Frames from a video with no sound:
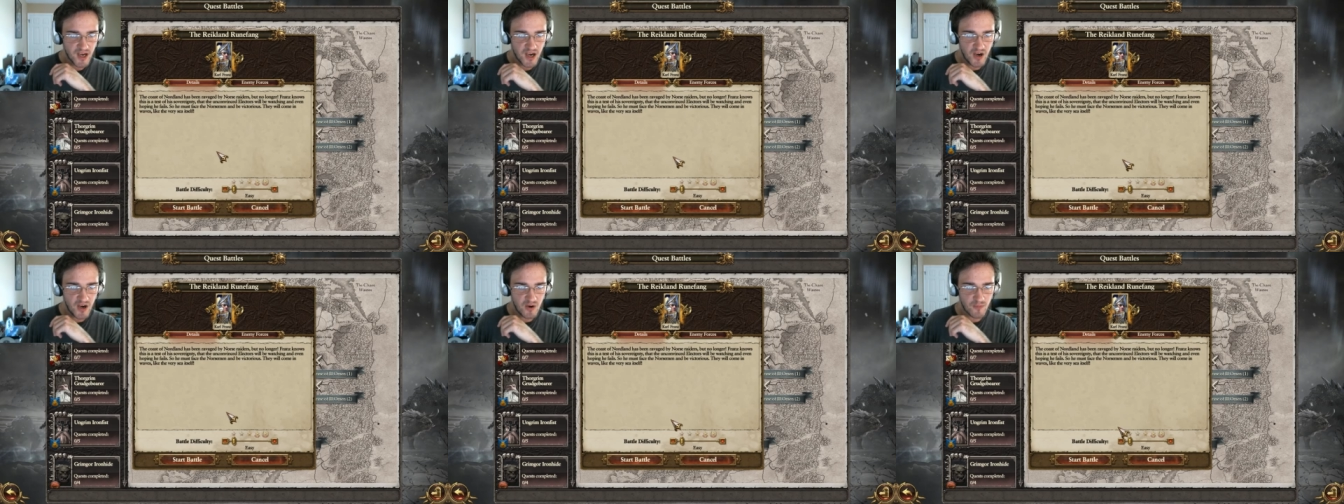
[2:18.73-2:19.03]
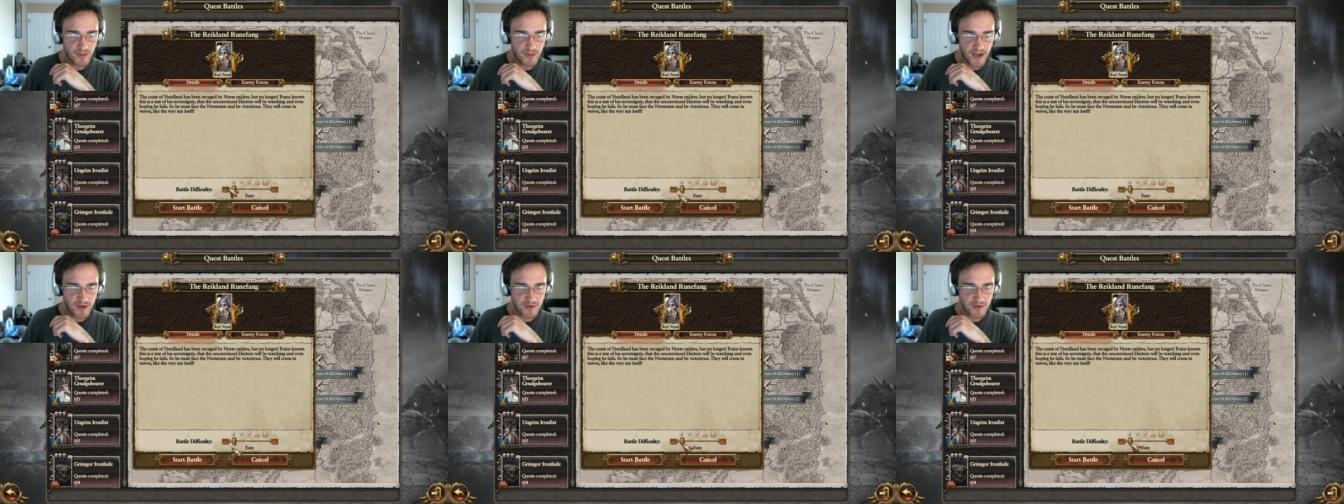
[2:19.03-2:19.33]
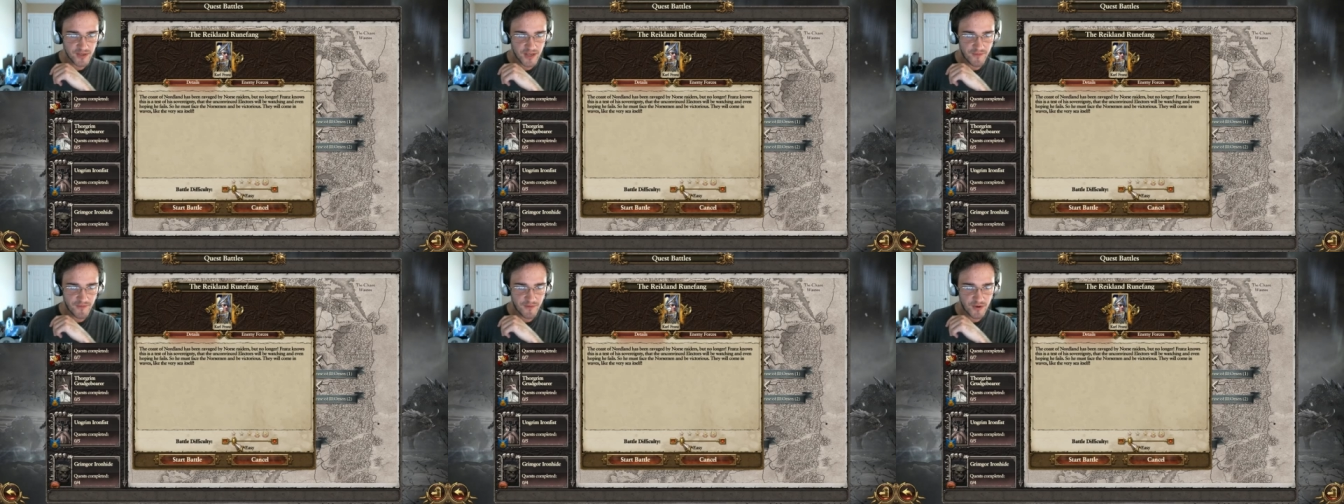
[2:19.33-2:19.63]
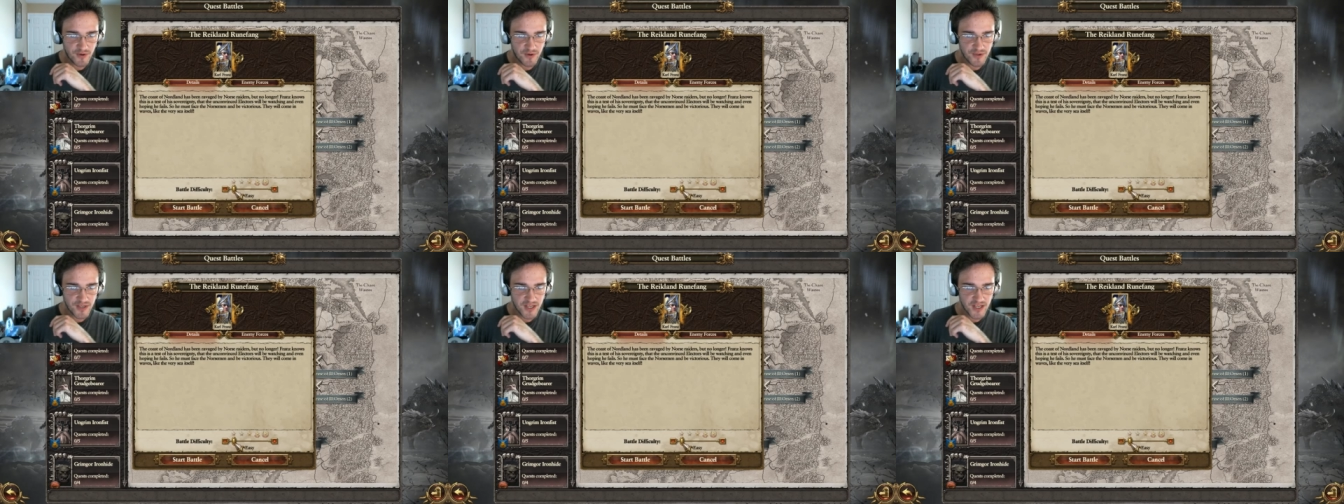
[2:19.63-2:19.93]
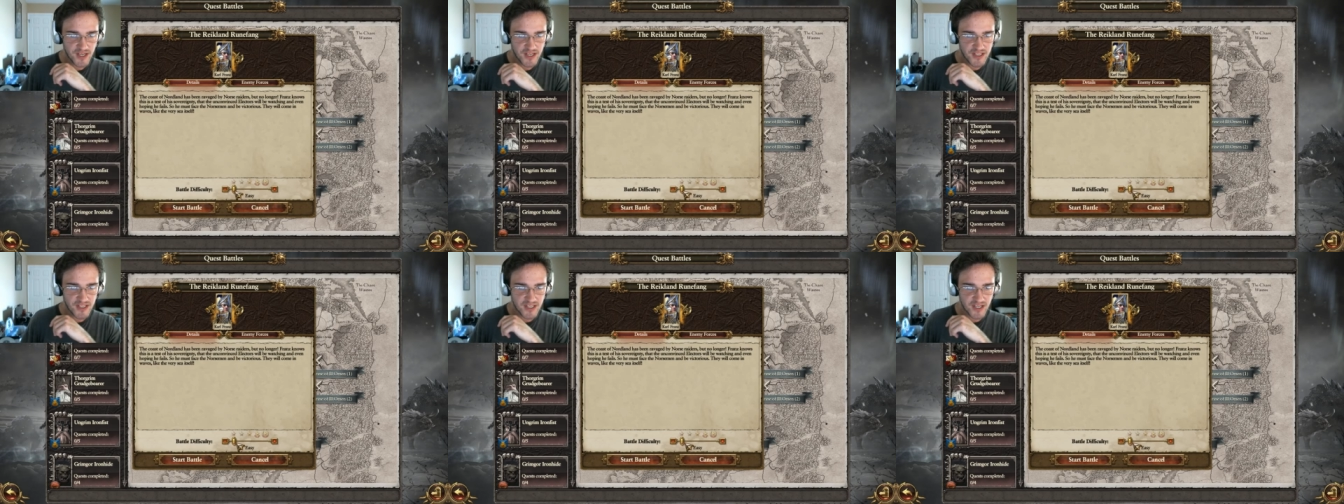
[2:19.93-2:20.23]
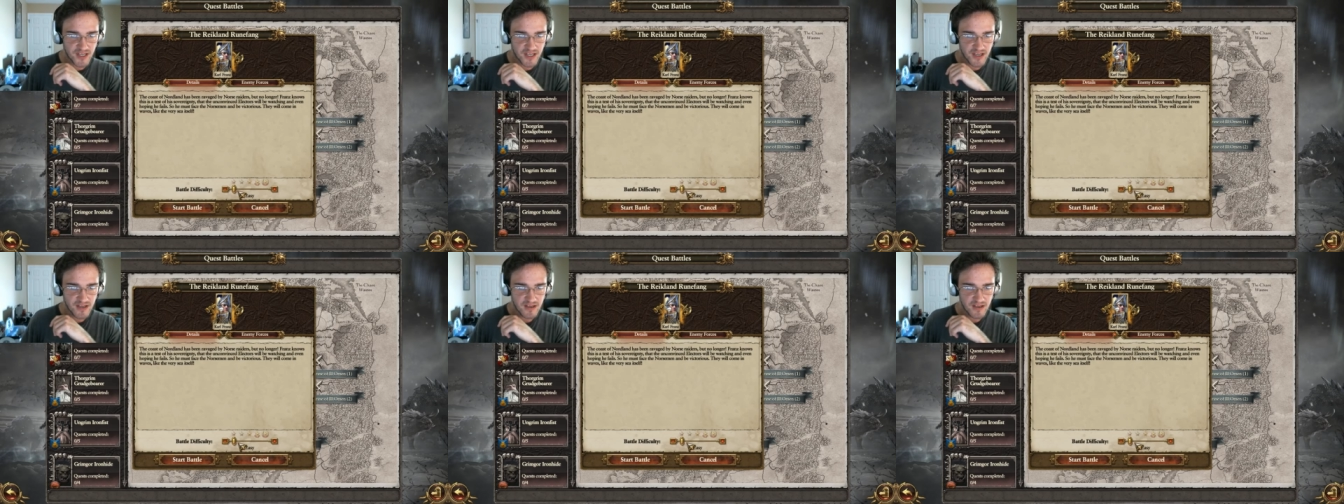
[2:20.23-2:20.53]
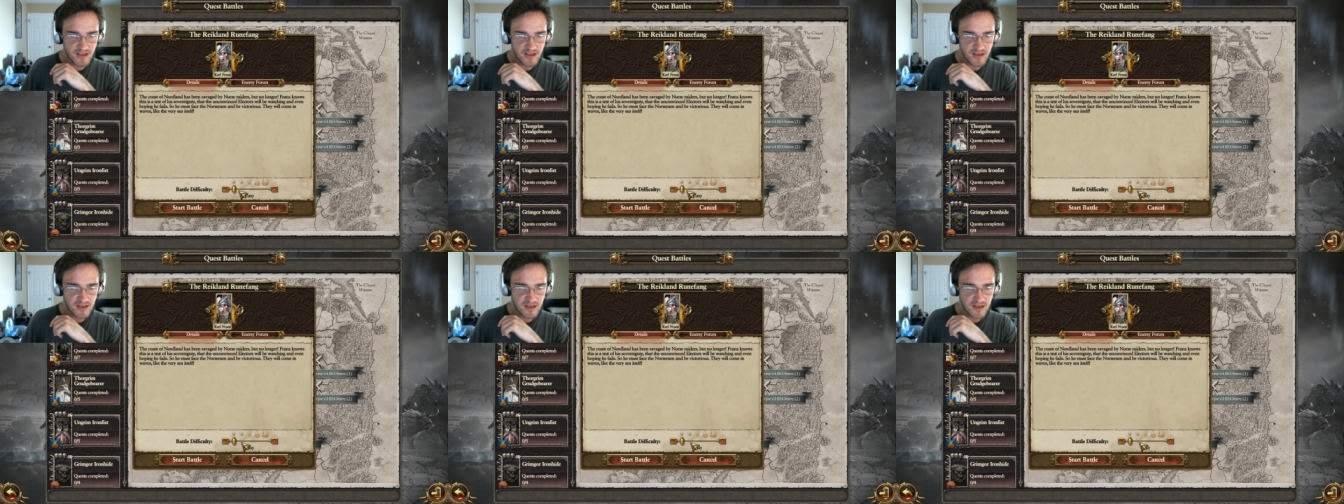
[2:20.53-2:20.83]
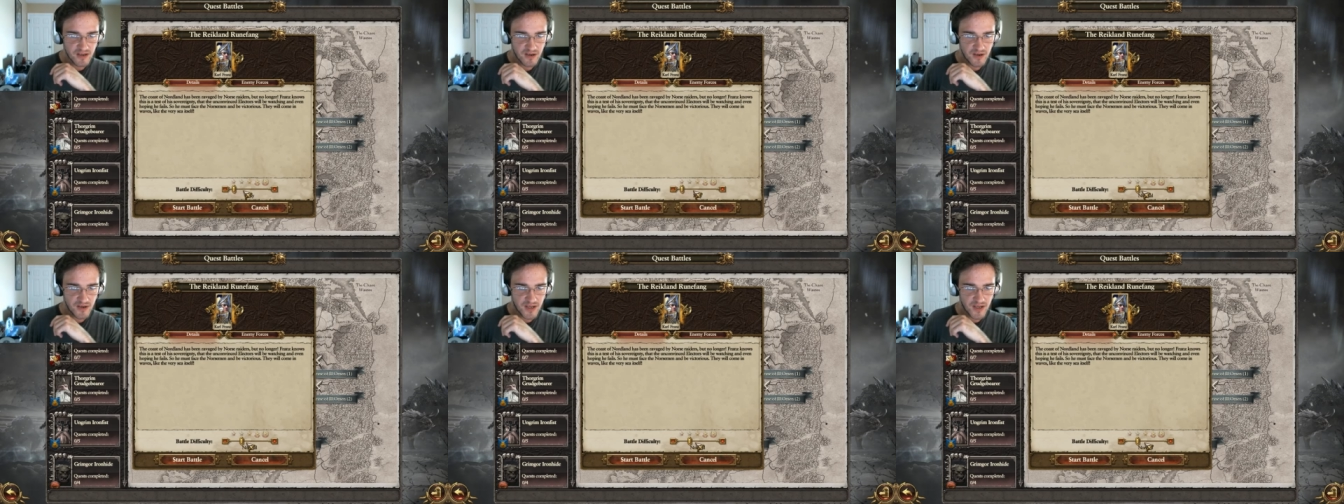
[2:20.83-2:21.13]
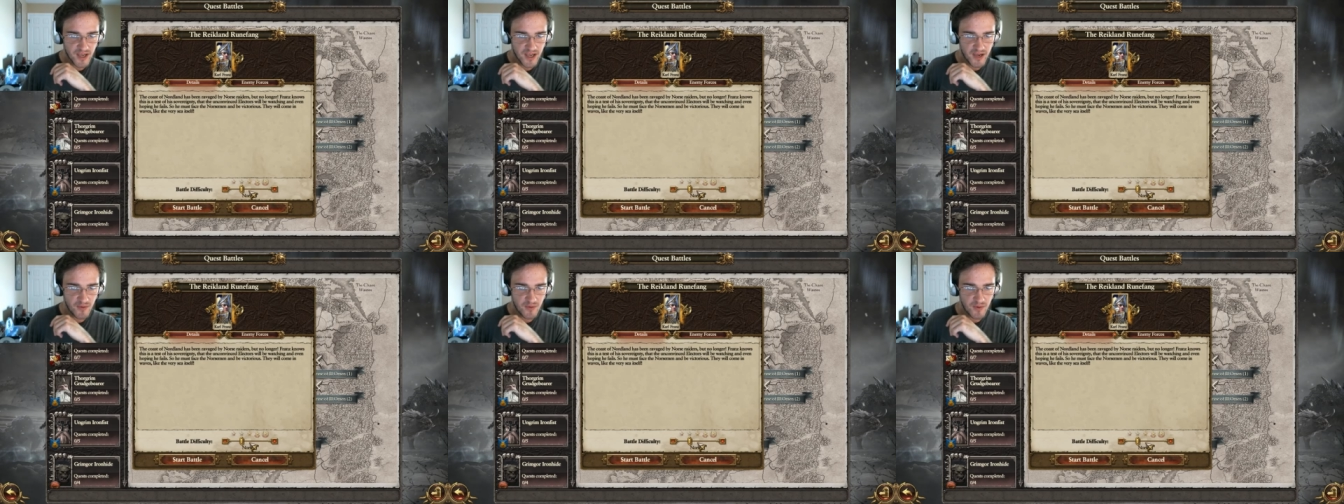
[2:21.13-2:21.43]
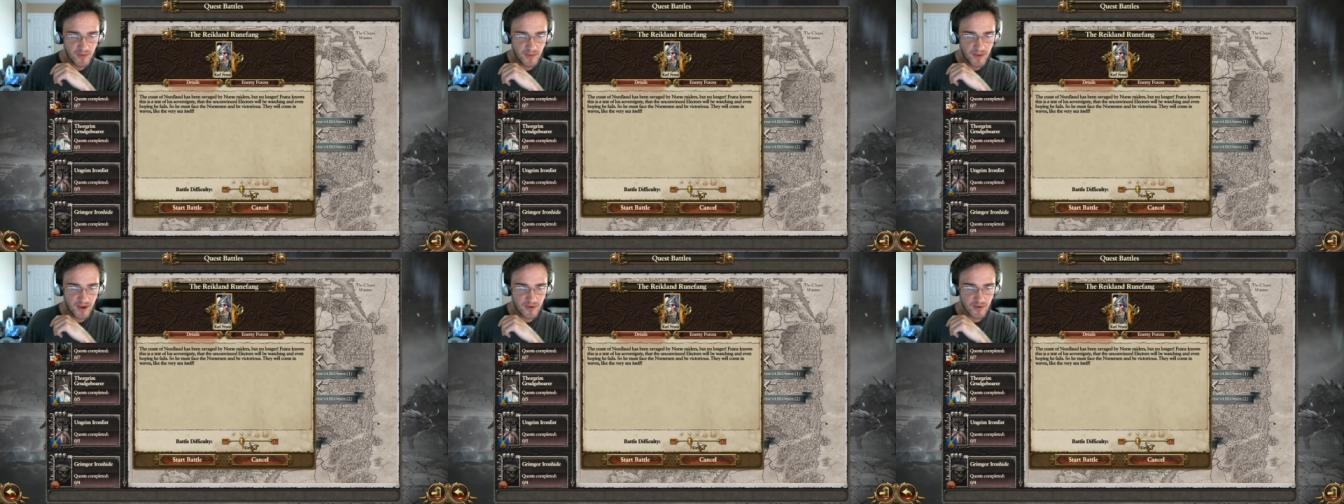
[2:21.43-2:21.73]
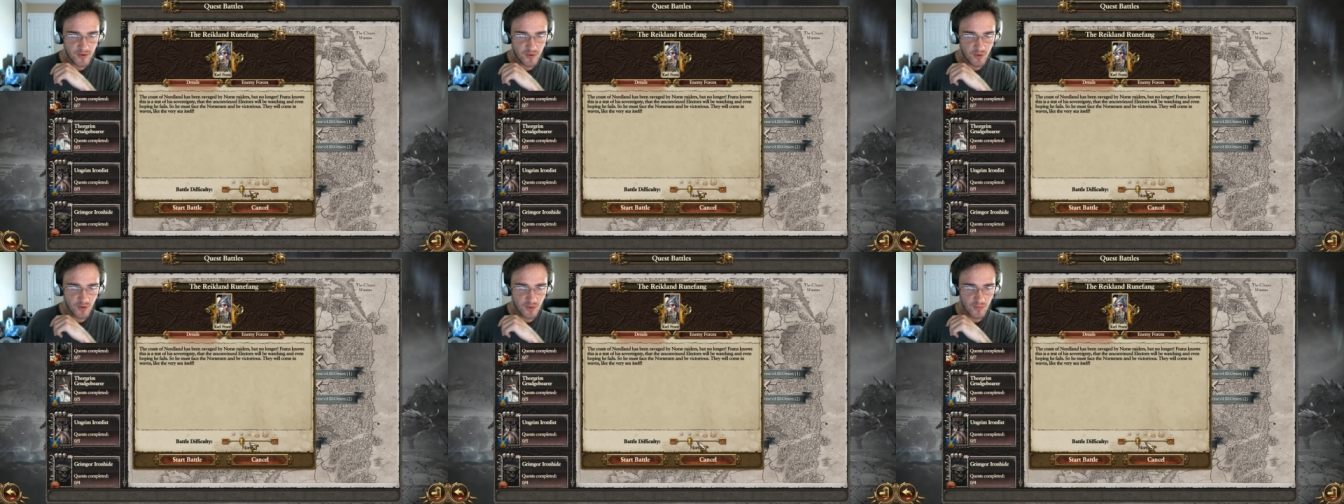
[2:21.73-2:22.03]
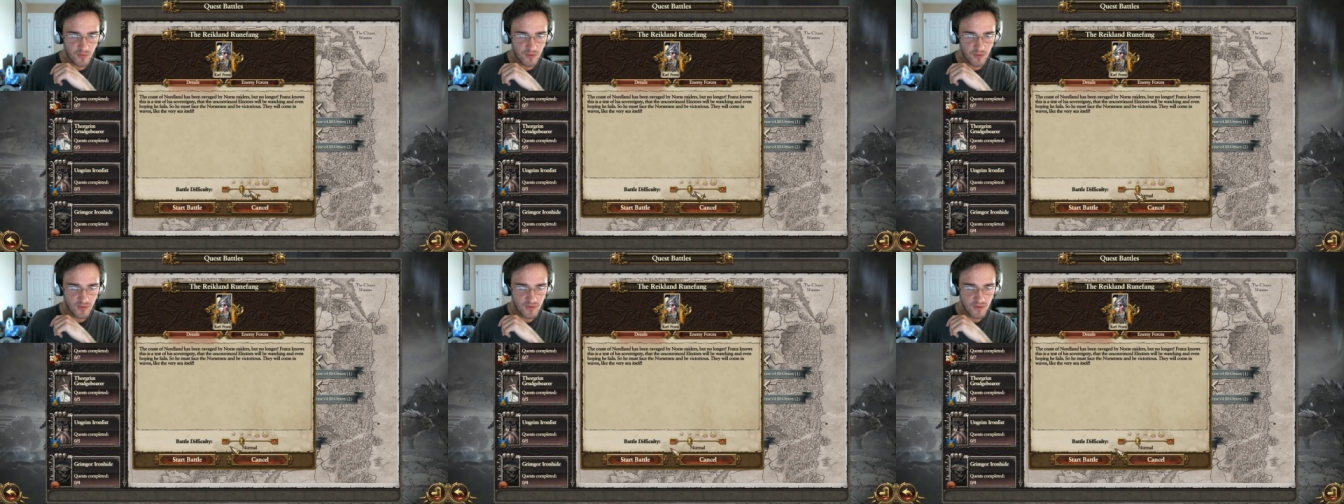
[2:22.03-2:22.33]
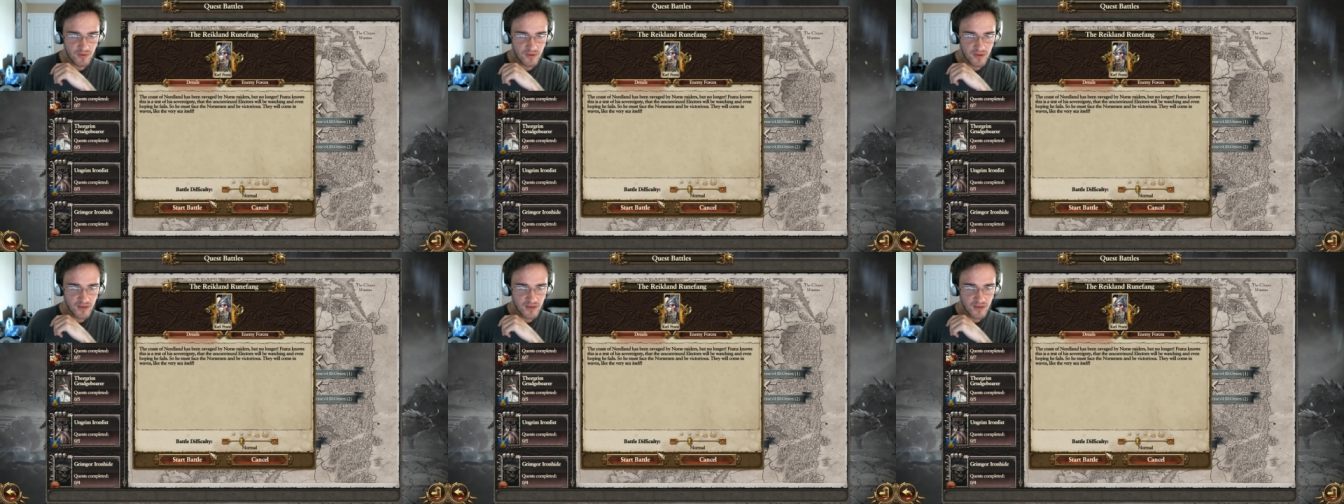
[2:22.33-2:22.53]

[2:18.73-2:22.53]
Oh, battle difficulty easy. Okay, what about normal?